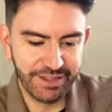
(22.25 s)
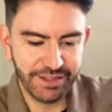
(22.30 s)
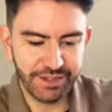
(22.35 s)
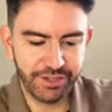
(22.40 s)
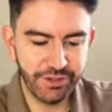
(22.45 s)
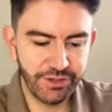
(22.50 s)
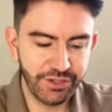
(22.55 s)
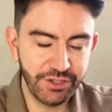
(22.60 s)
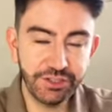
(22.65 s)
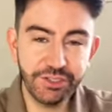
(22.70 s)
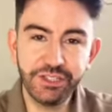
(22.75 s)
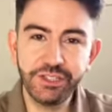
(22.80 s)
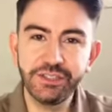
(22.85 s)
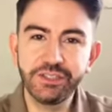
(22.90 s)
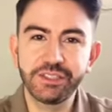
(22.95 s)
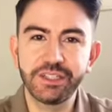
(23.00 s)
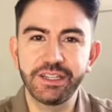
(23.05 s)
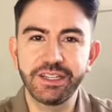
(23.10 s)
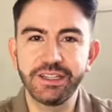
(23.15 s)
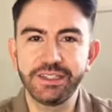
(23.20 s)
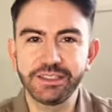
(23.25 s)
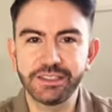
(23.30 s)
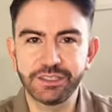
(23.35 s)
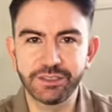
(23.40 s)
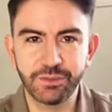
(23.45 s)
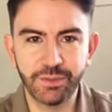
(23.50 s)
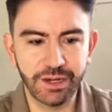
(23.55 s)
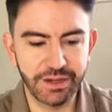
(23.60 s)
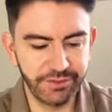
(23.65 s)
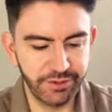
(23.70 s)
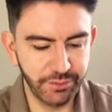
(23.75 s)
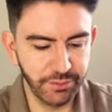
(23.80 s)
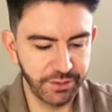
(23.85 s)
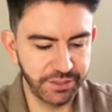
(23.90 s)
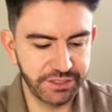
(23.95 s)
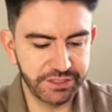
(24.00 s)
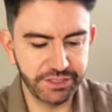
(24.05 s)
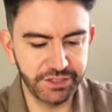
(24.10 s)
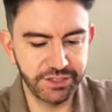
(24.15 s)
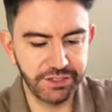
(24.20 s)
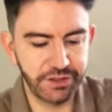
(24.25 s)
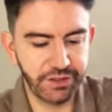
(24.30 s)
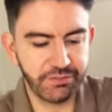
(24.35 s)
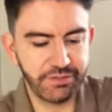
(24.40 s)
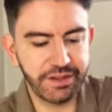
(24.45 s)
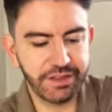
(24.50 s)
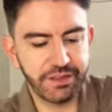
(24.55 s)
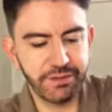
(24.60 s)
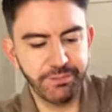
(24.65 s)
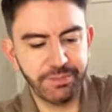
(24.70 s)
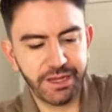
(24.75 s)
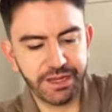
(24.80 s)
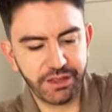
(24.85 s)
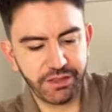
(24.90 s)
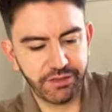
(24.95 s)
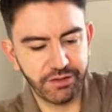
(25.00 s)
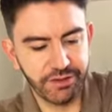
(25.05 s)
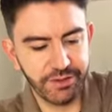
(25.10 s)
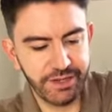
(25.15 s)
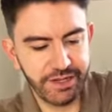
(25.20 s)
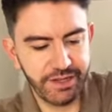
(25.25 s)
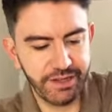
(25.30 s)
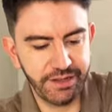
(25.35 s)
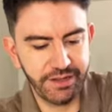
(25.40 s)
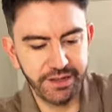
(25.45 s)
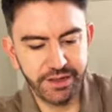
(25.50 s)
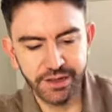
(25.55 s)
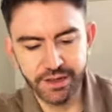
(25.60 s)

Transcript: You could use these as well if you wanted to, you could thread them back through it.